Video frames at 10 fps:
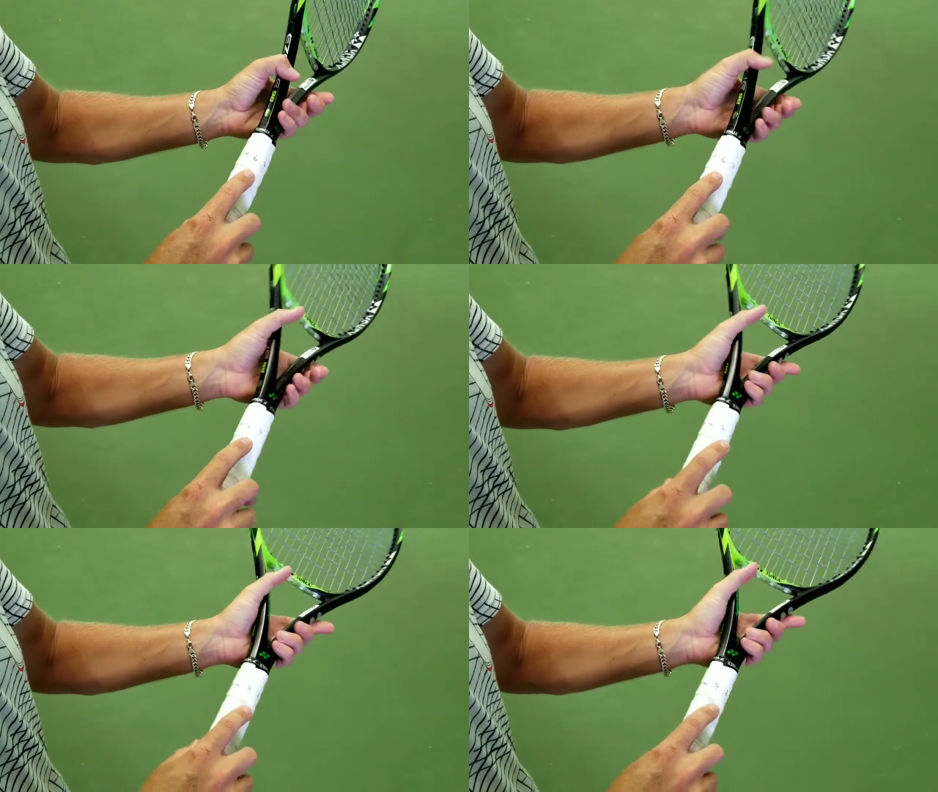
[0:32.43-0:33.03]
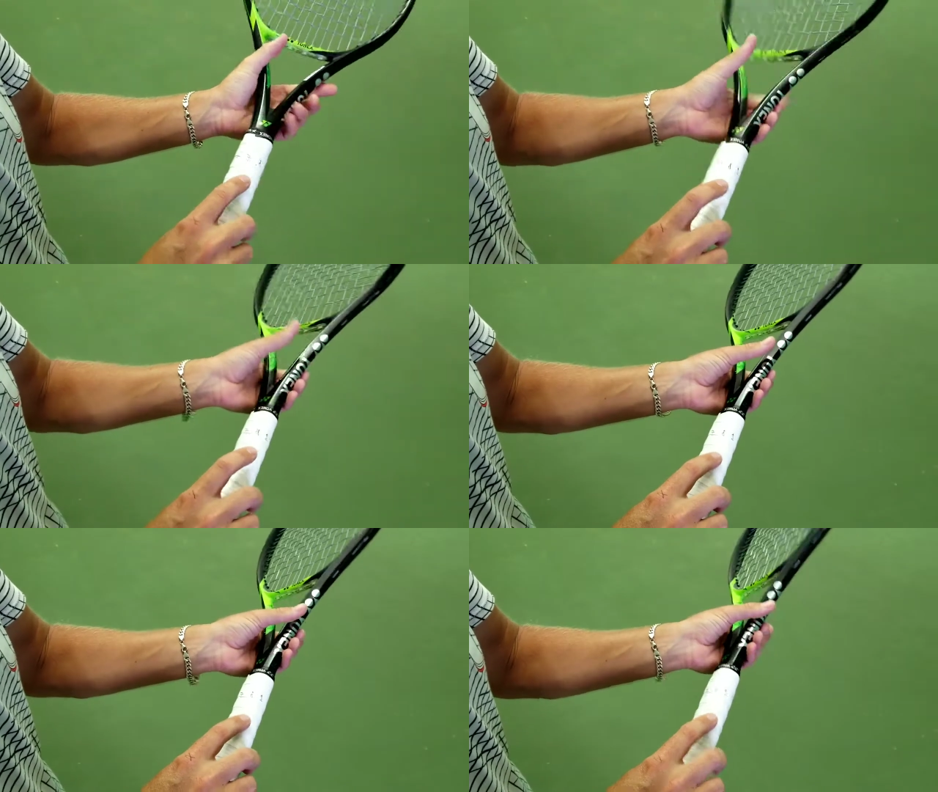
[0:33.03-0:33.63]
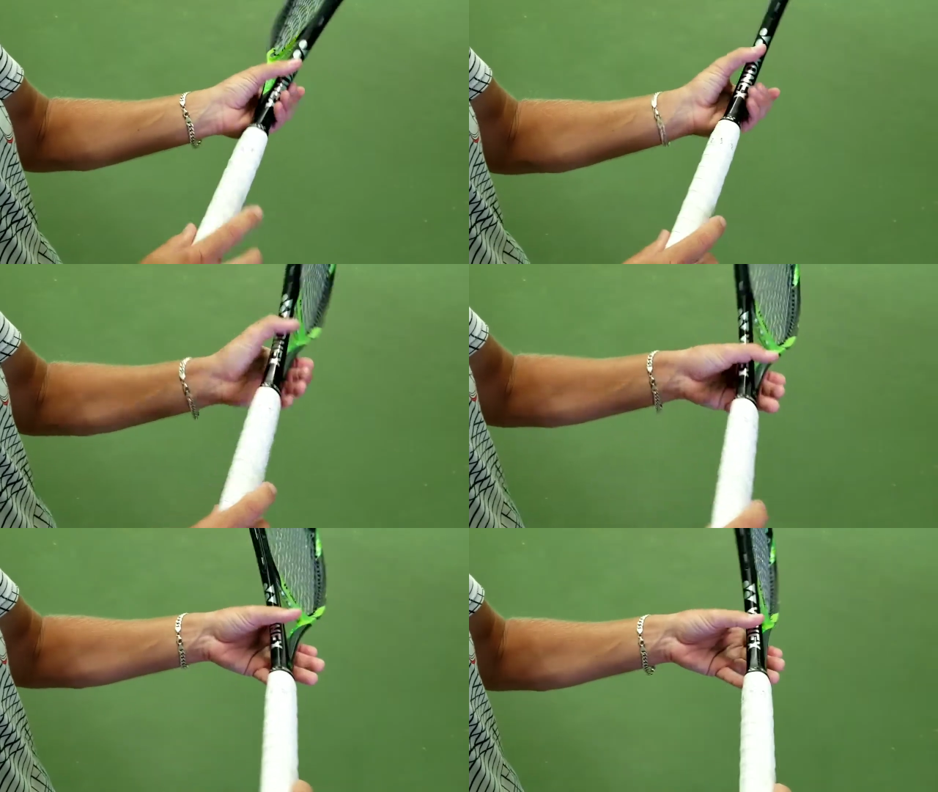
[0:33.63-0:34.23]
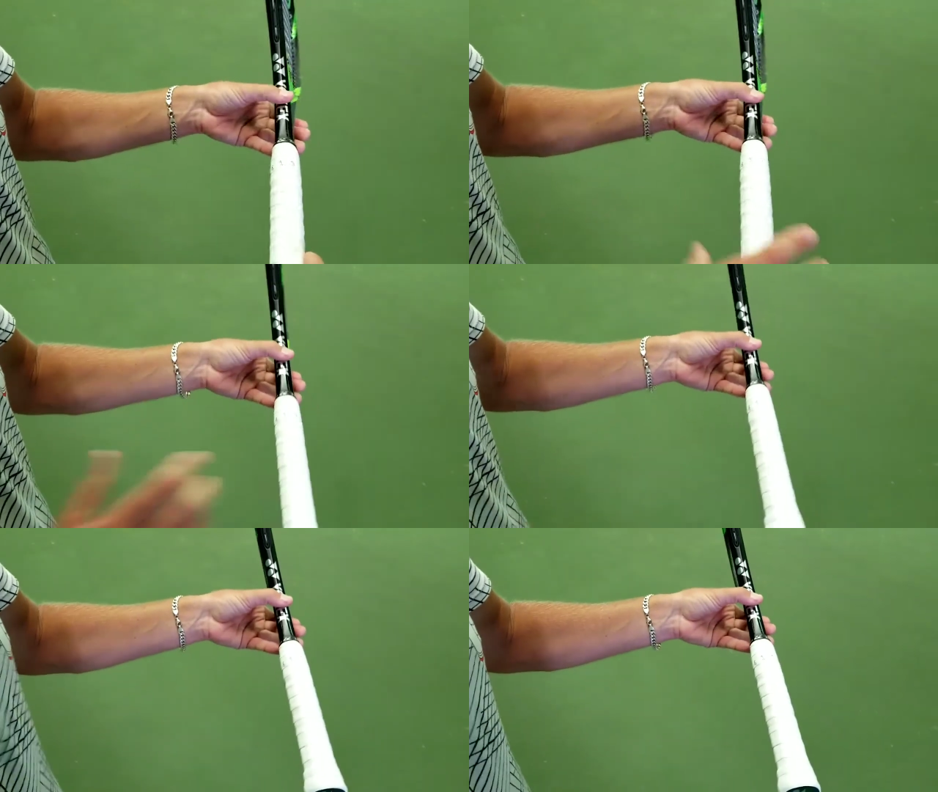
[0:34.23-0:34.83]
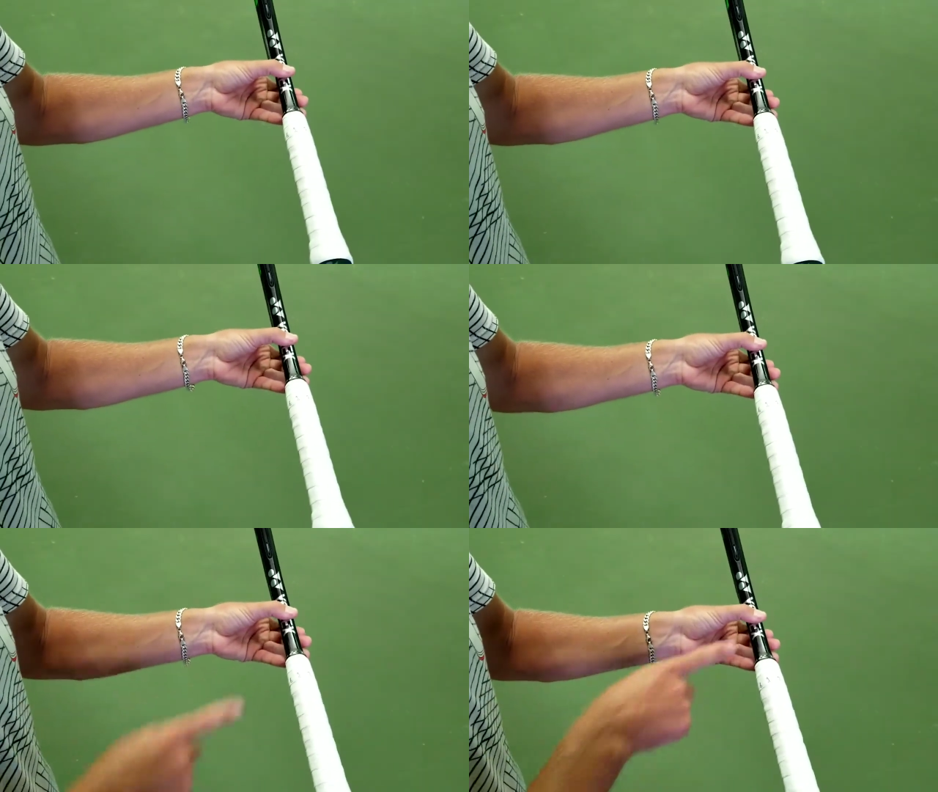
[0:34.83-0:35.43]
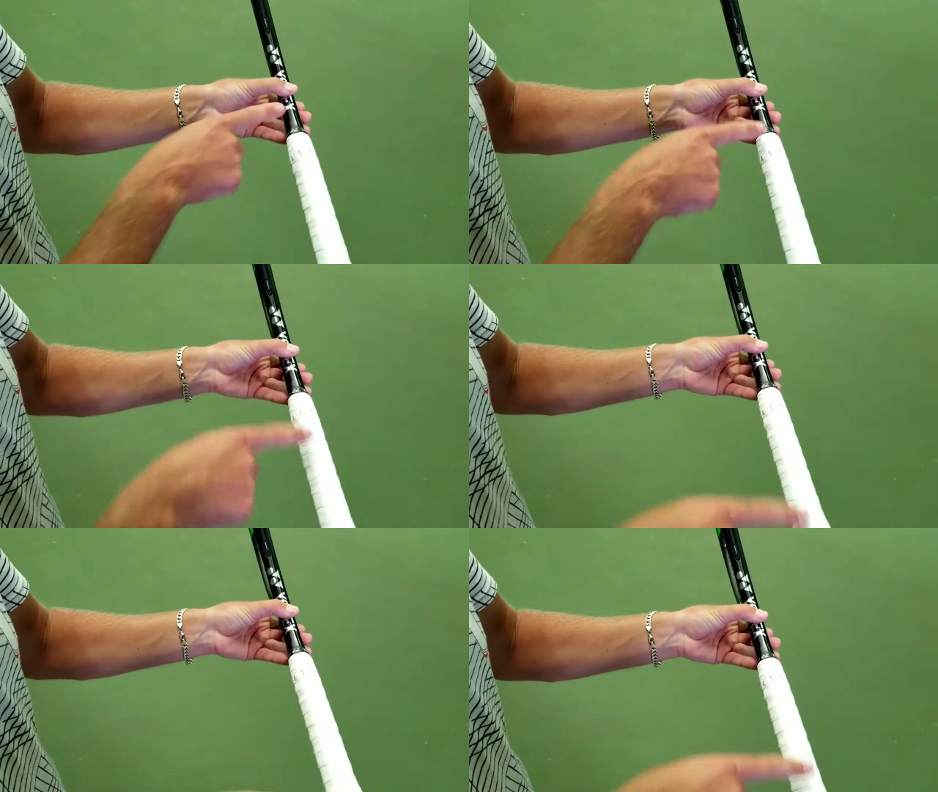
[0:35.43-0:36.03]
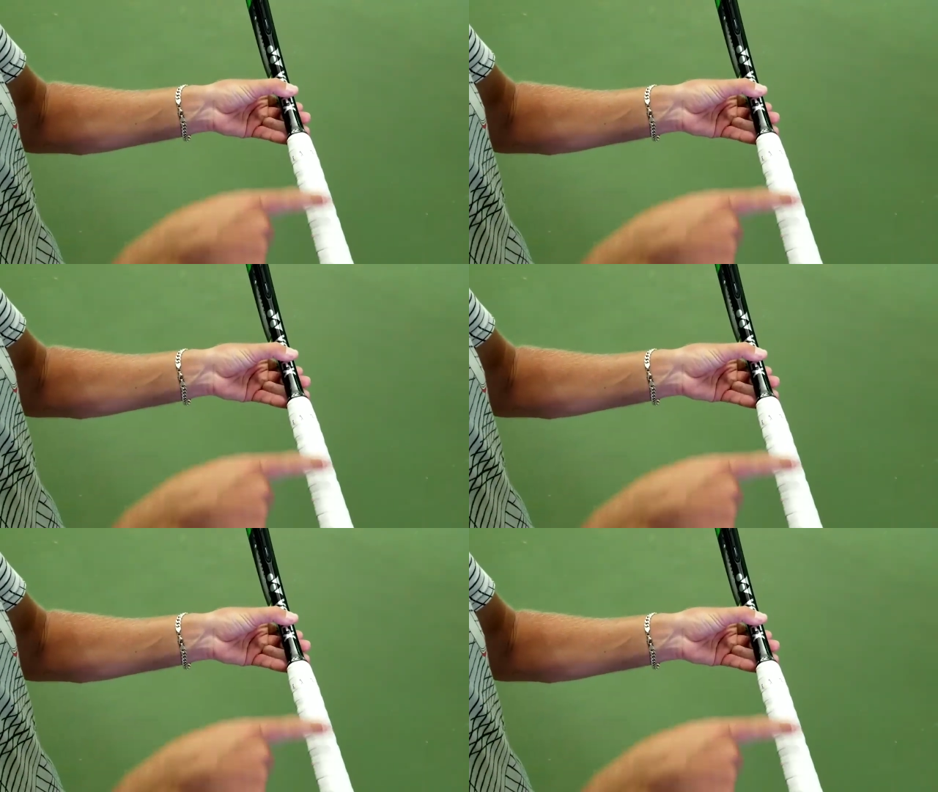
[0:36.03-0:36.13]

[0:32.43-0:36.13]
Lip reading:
(no speaker visible)